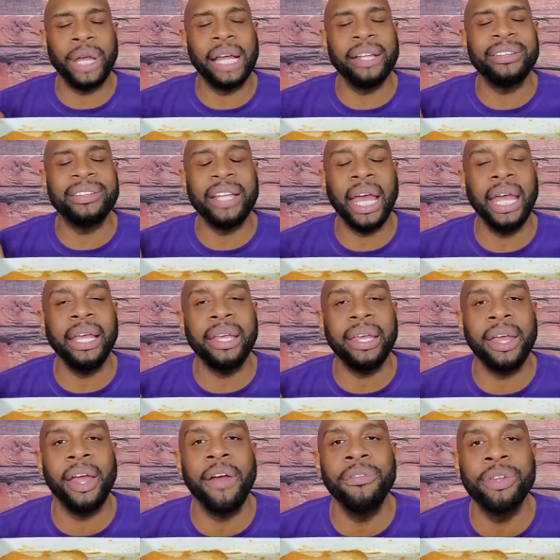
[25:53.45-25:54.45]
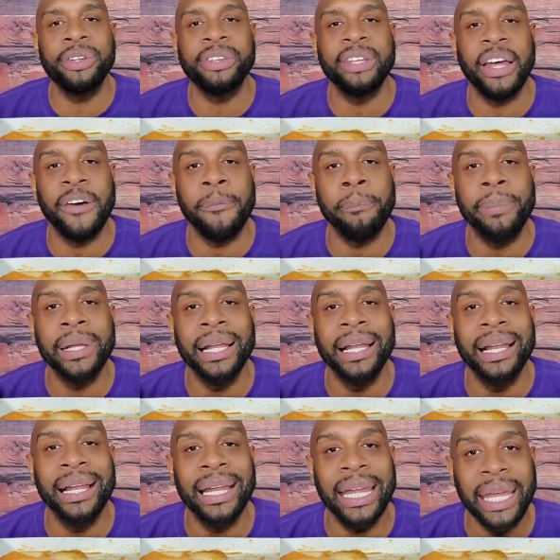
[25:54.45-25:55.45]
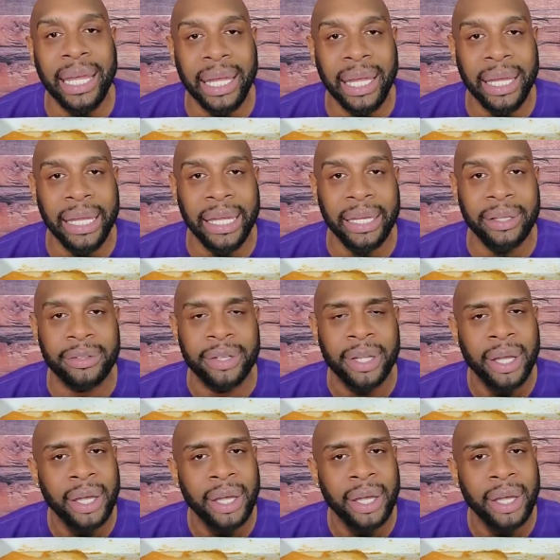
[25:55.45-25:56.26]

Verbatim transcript: You guys, take care of yourself, please.